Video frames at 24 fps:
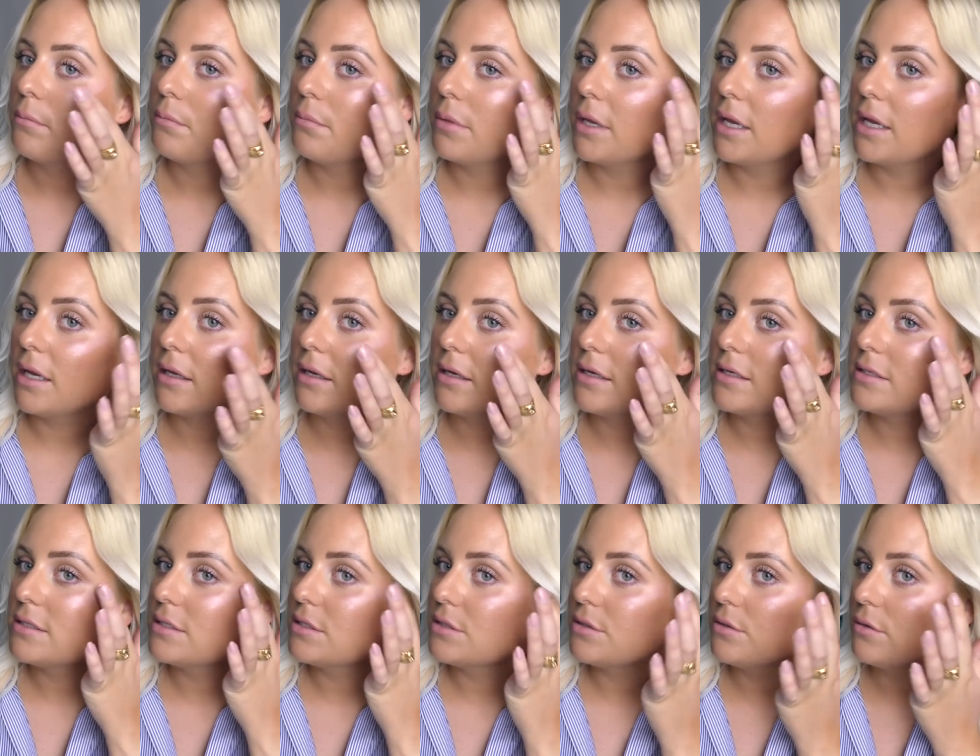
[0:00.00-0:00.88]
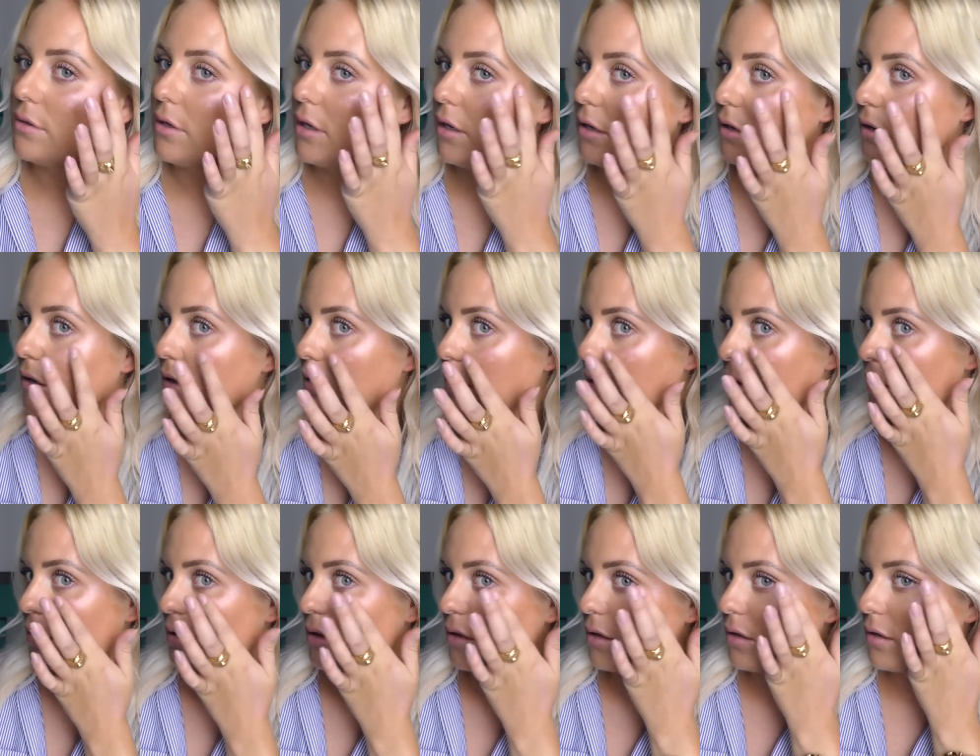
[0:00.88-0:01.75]
pinkness to
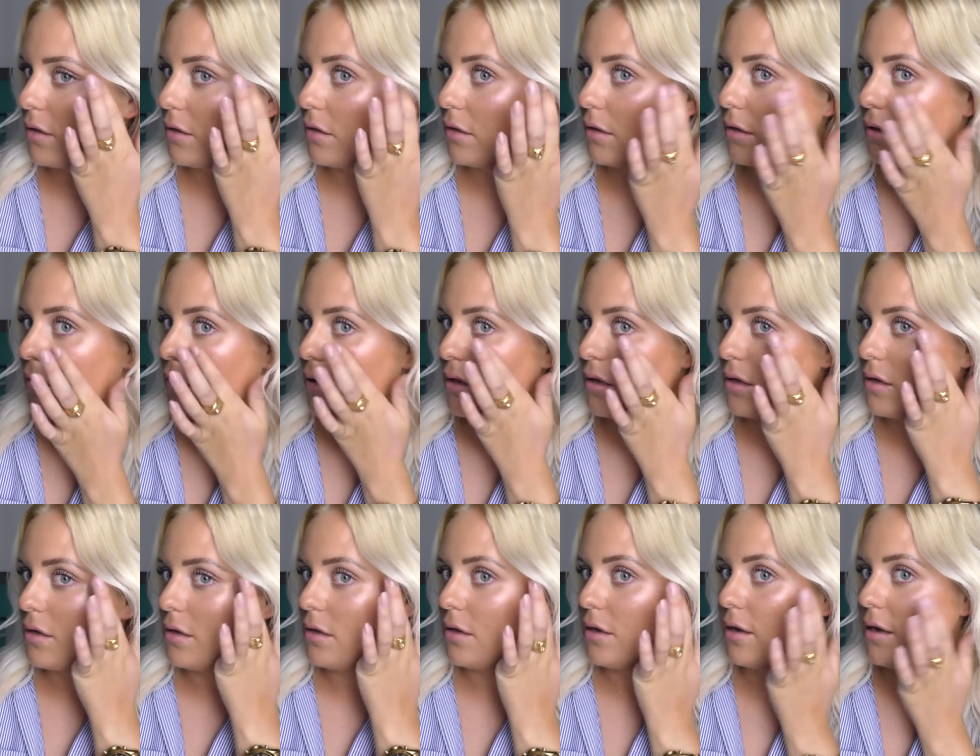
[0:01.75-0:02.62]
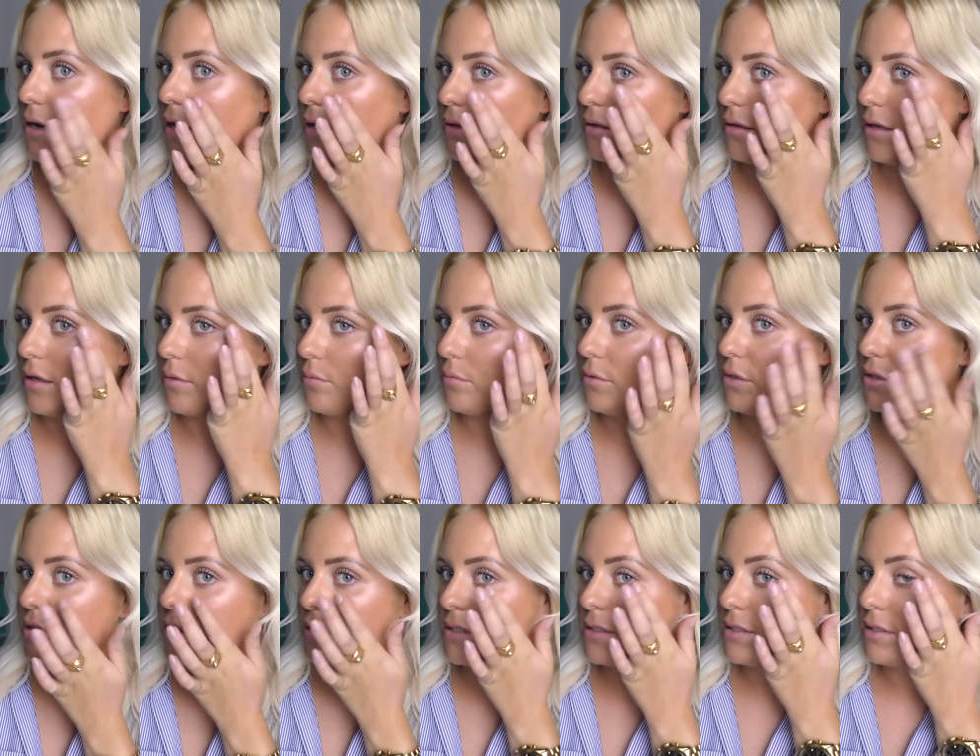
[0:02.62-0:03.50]
it and that will
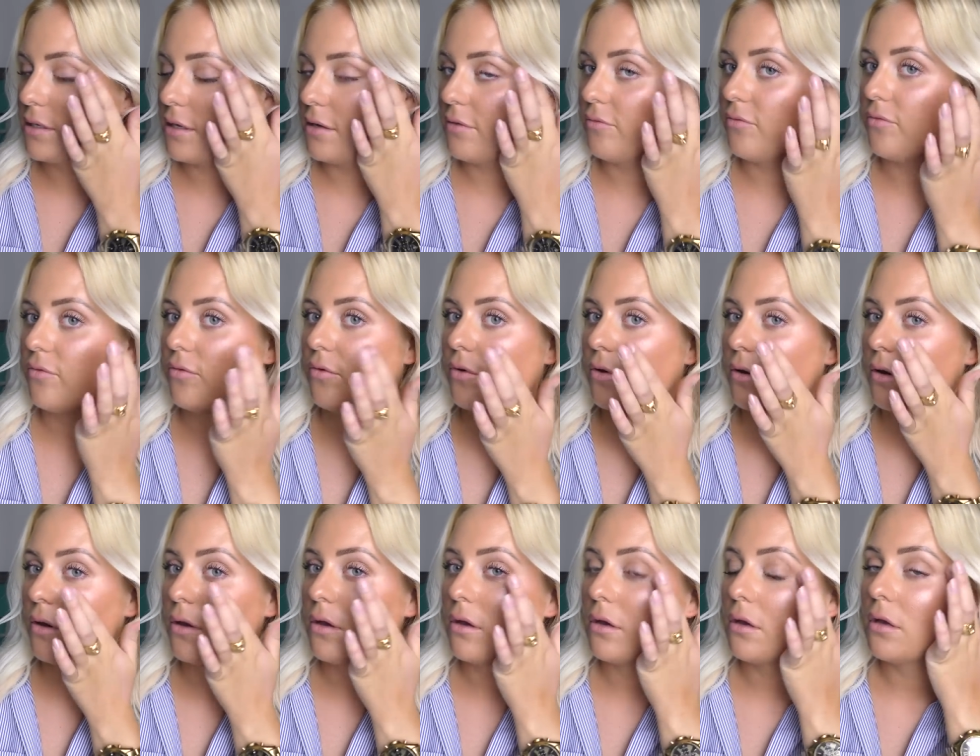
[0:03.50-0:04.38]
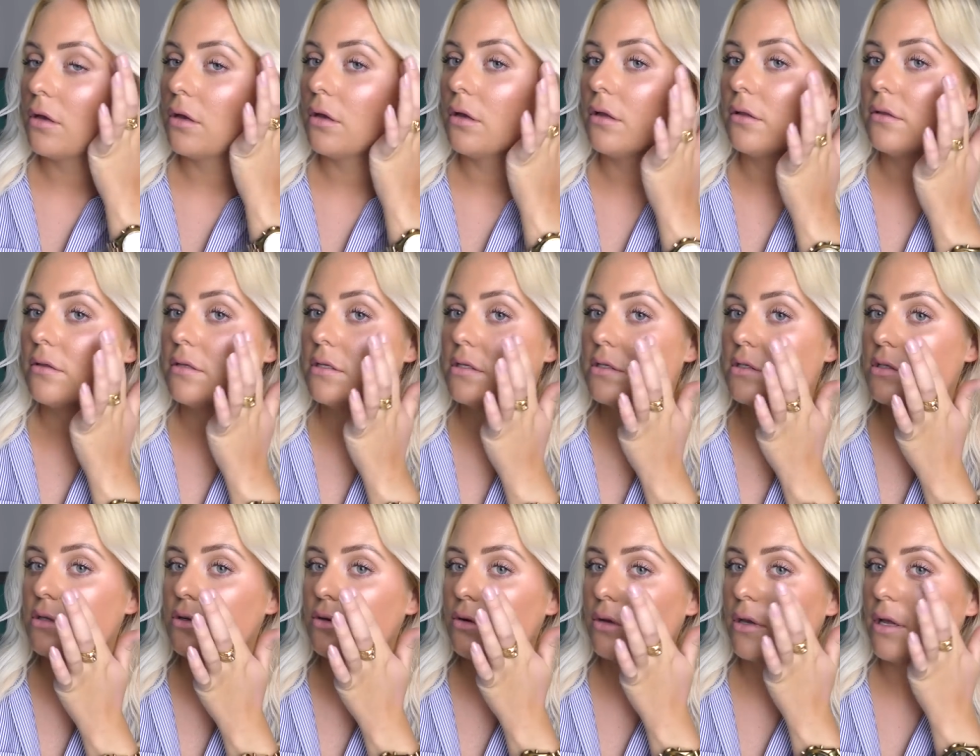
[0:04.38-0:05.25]
just give
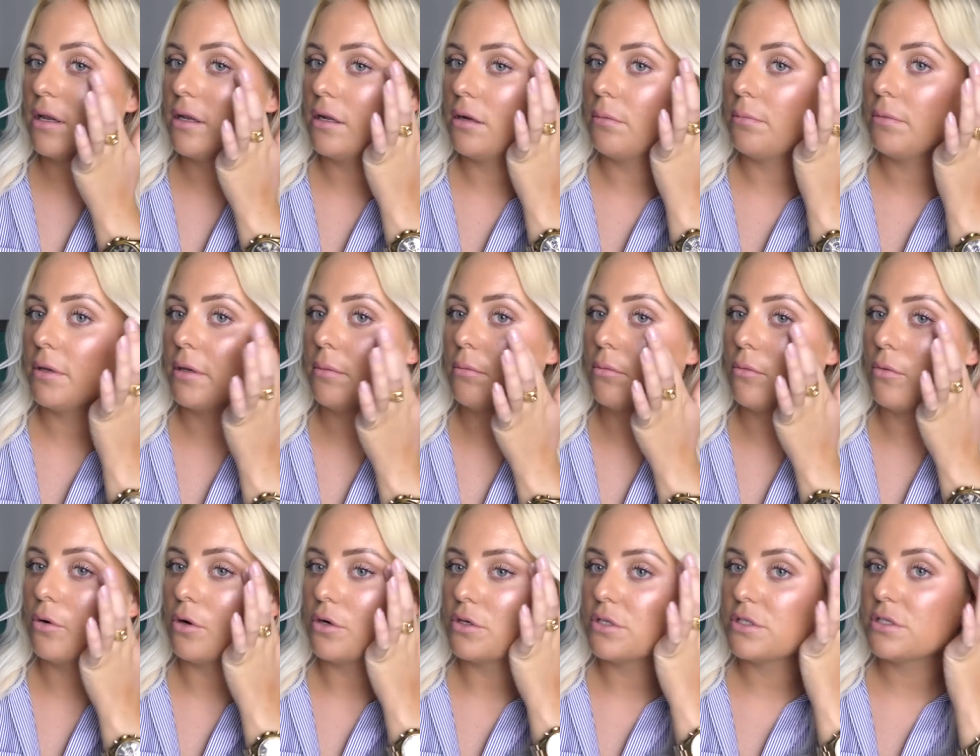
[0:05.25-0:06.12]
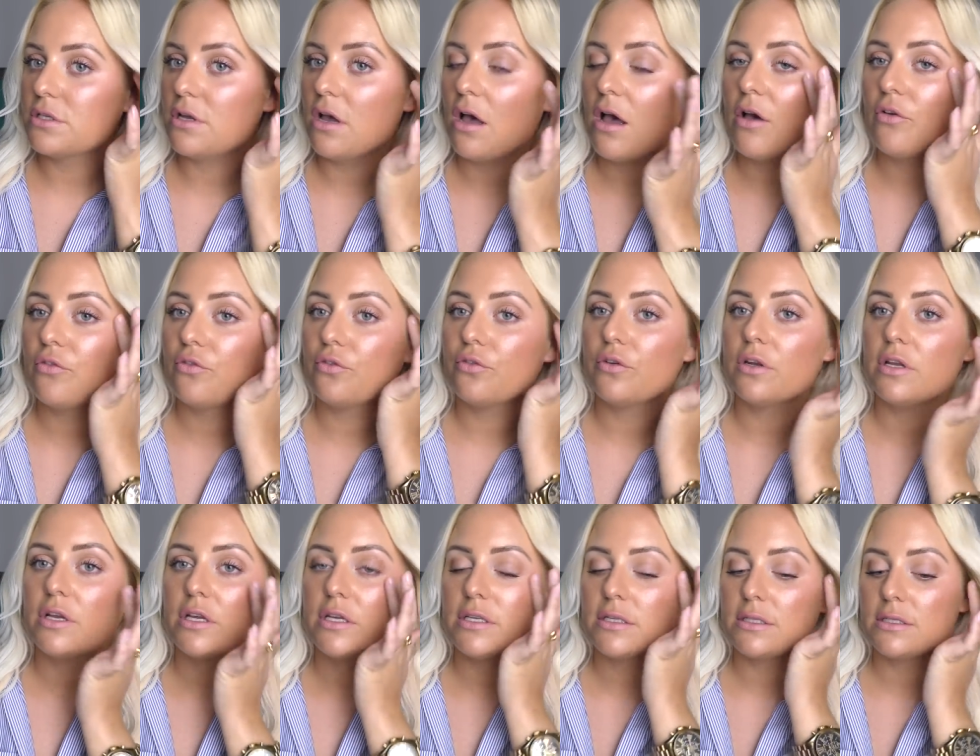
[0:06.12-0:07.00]
this look a little bit more
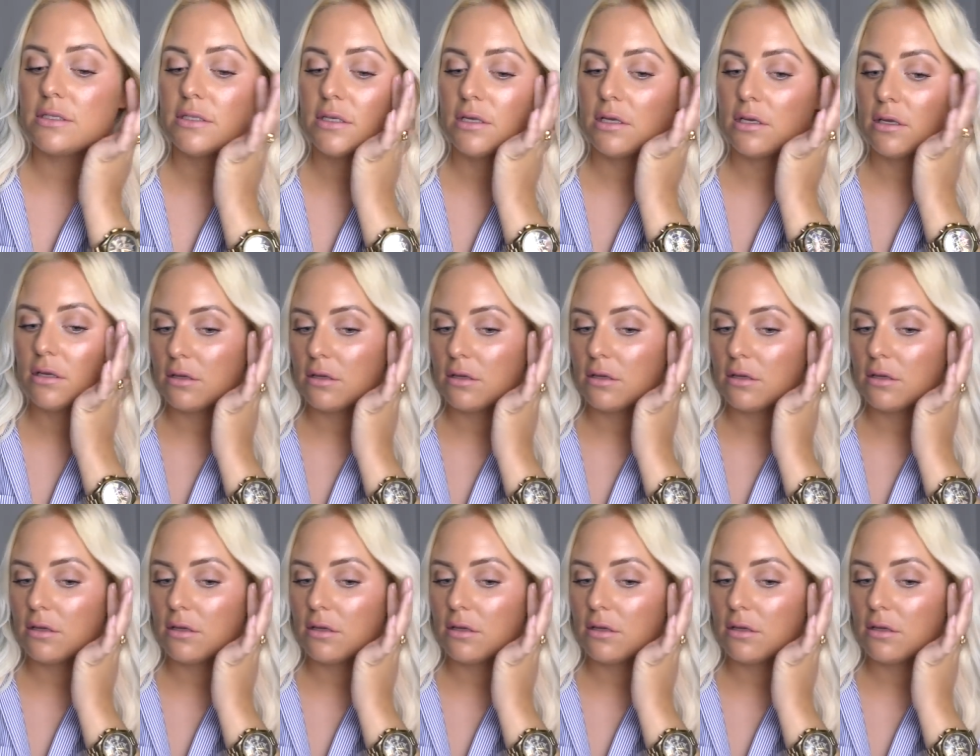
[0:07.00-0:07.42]
softness.